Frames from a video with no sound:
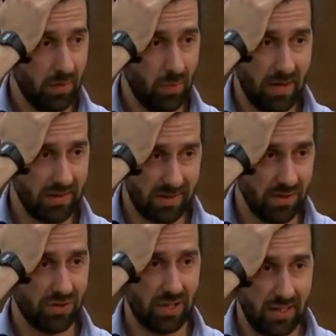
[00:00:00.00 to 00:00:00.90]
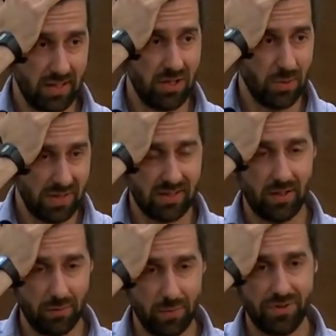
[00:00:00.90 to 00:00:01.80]
where essentially the US
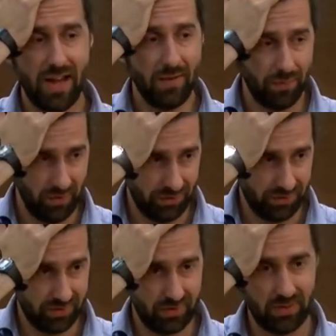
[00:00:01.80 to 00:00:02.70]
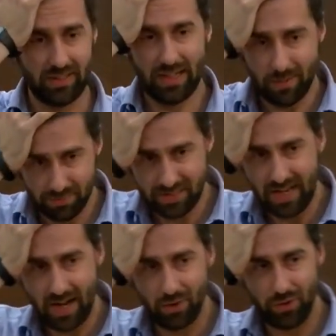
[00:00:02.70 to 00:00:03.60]
government's efforts to clamp
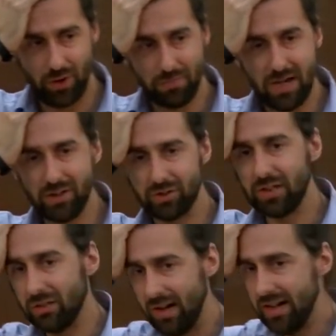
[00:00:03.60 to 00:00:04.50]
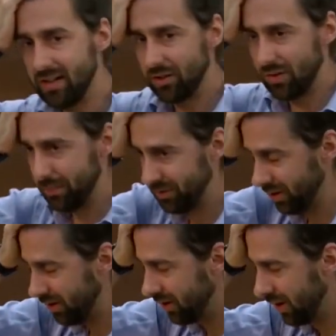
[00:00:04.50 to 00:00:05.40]
down on military grade
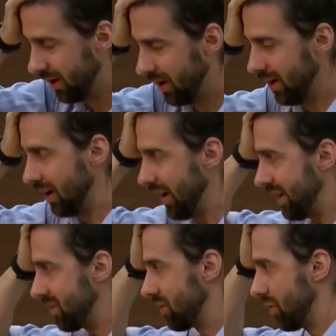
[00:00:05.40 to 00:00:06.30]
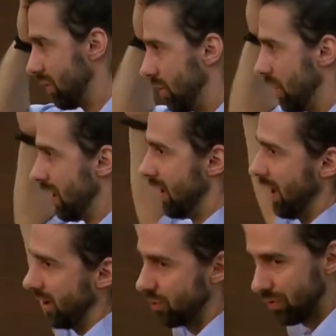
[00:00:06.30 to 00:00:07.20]
encryption led to
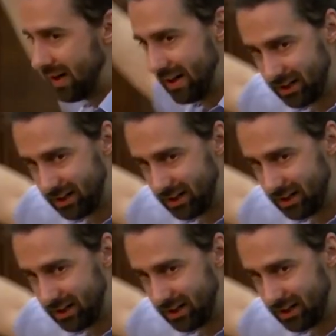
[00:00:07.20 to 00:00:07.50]
a great